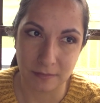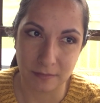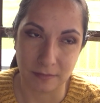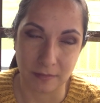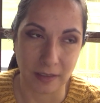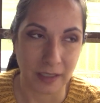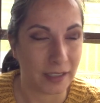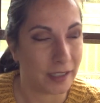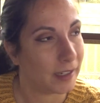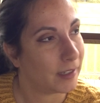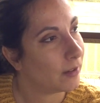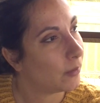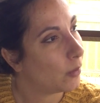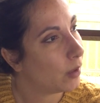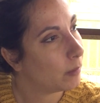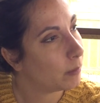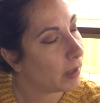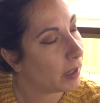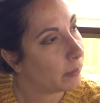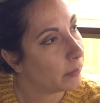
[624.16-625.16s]
What did I go
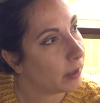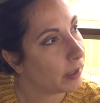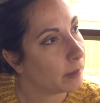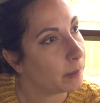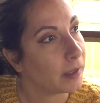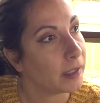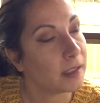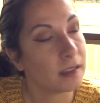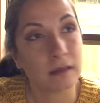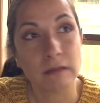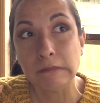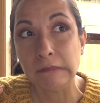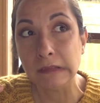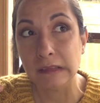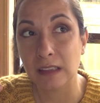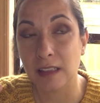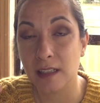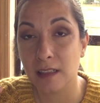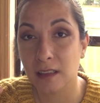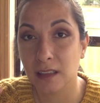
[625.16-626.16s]
up? I went up like
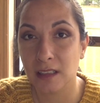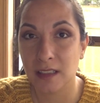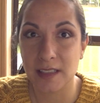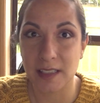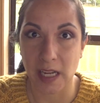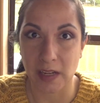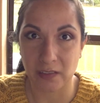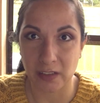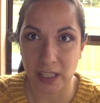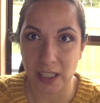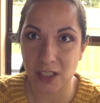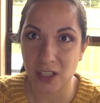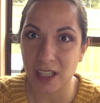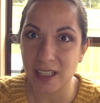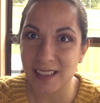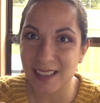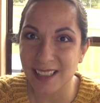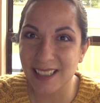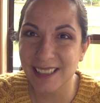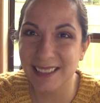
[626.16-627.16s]
7
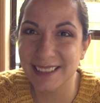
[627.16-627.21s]
inches.